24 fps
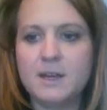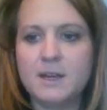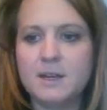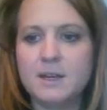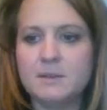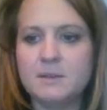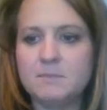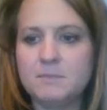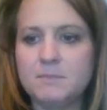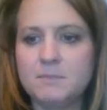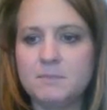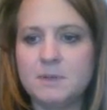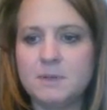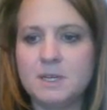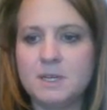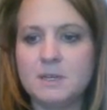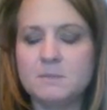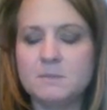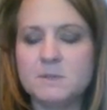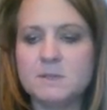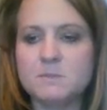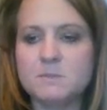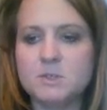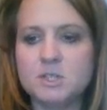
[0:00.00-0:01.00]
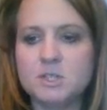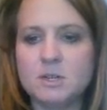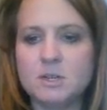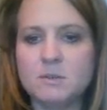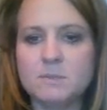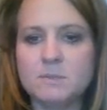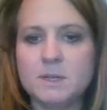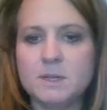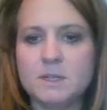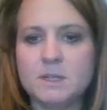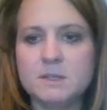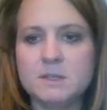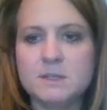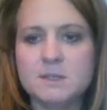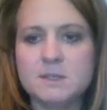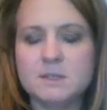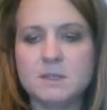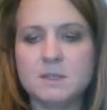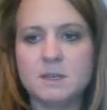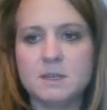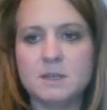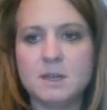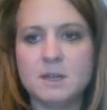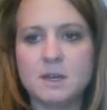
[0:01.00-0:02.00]
Hi, my name is Michelle
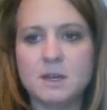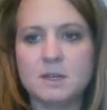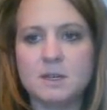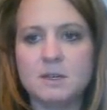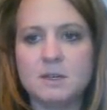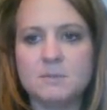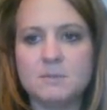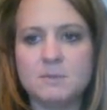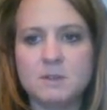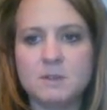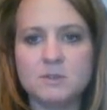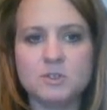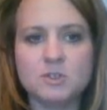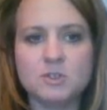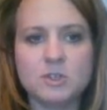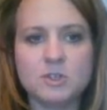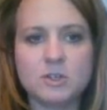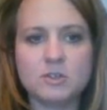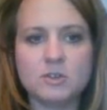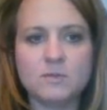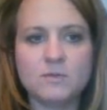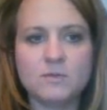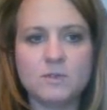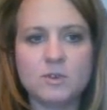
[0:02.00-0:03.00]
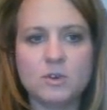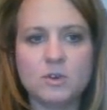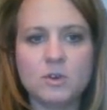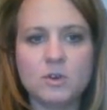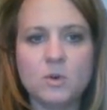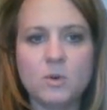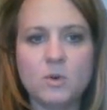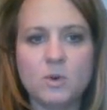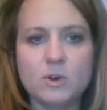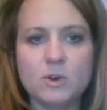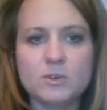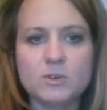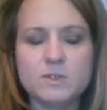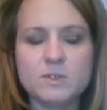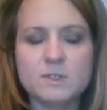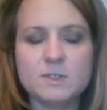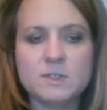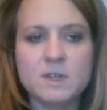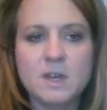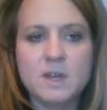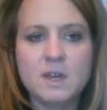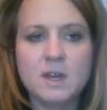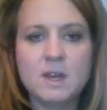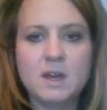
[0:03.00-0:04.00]
Bentz, and I am the instructor for your
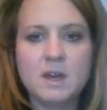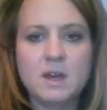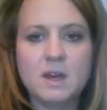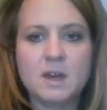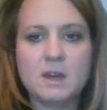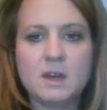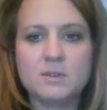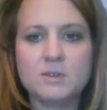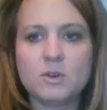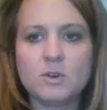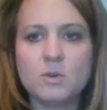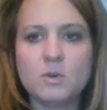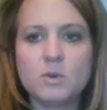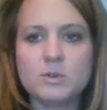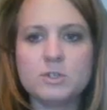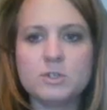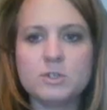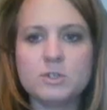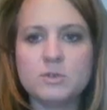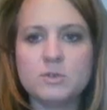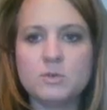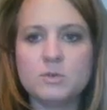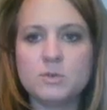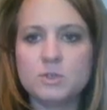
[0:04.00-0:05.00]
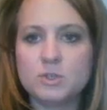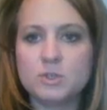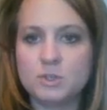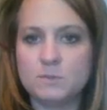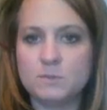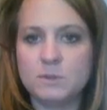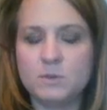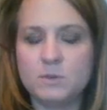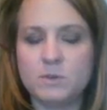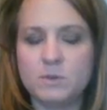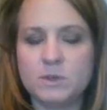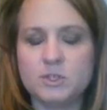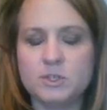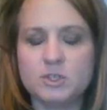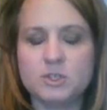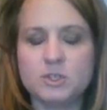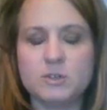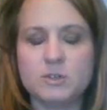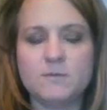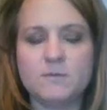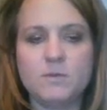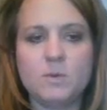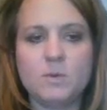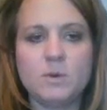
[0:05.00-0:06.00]
course. The course you should be
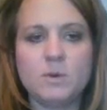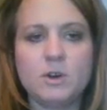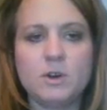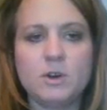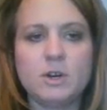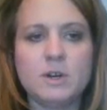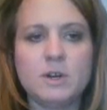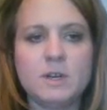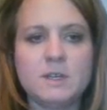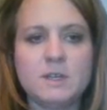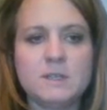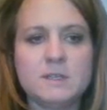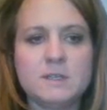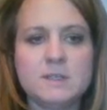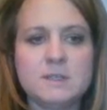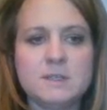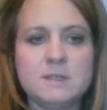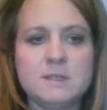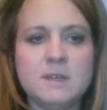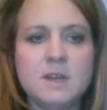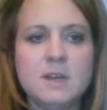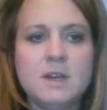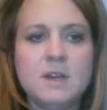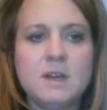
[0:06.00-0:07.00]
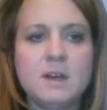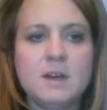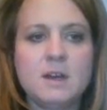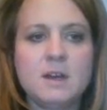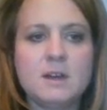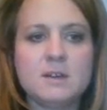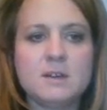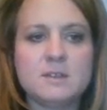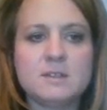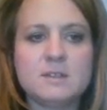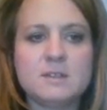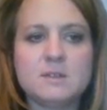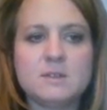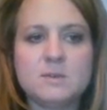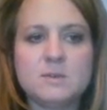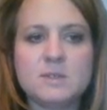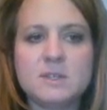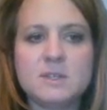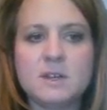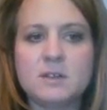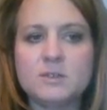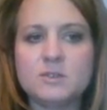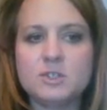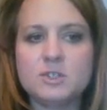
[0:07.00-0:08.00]
registered for is
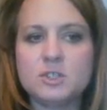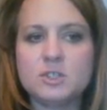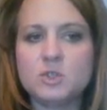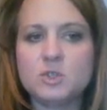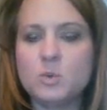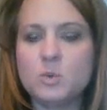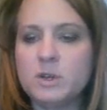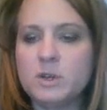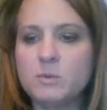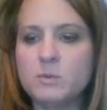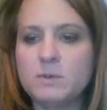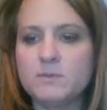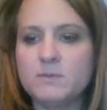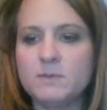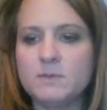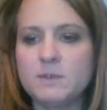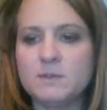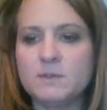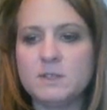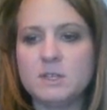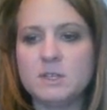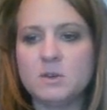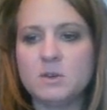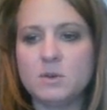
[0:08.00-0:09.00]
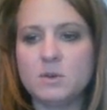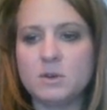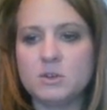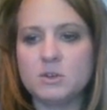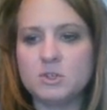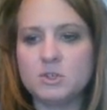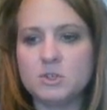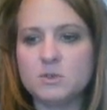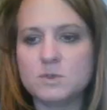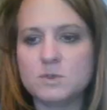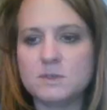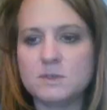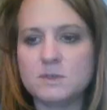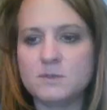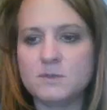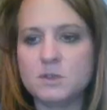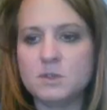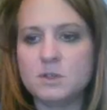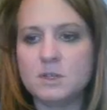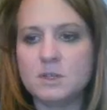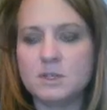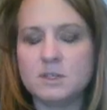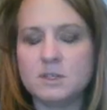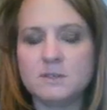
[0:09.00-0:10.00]
Sociology 2150, or Issues
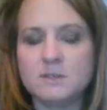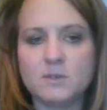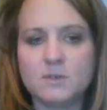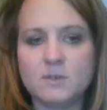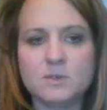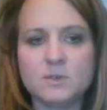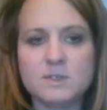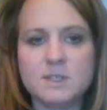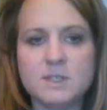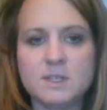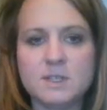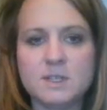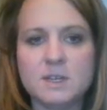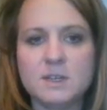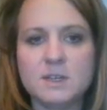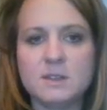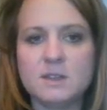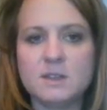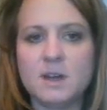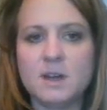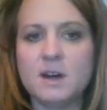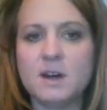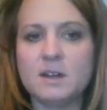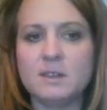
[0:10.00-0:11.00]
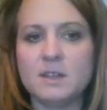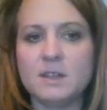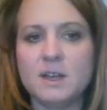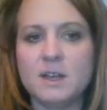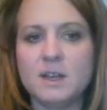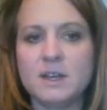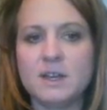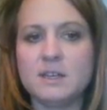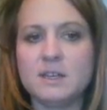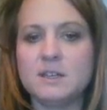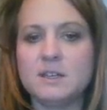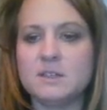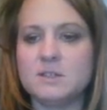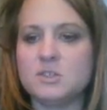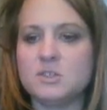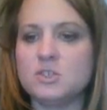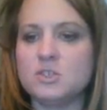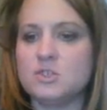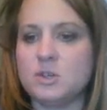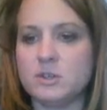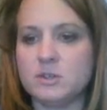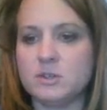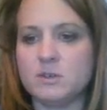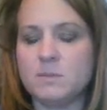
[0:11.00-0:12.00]
of Unity and Diversity, the online
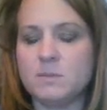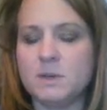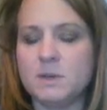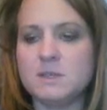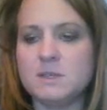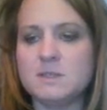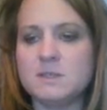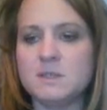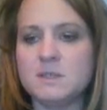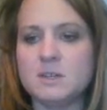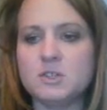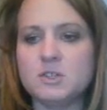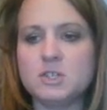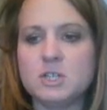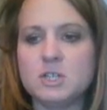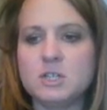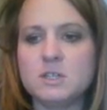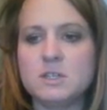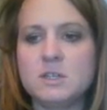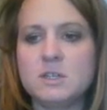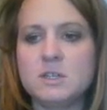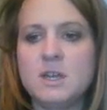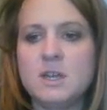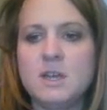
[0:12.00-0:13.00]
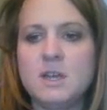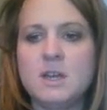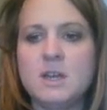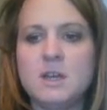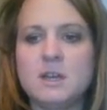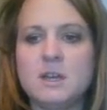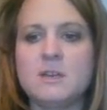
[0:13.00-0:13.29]
instructor pace section.